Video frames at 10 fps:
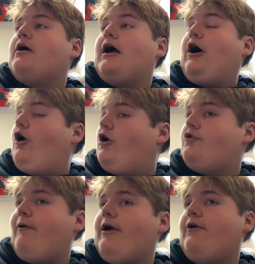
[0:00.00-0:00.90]

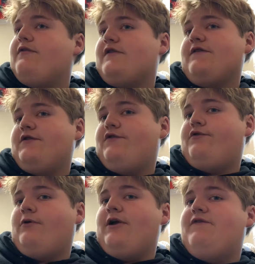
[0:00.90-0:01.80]
hardware is a different
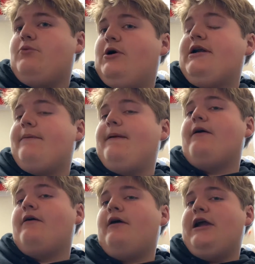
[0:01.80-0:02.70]
story. If you want to
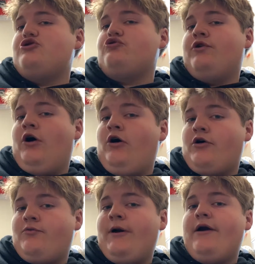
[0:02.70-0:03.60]
compare Android
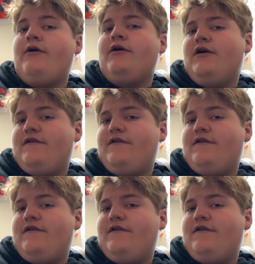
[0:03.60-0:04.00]
hardware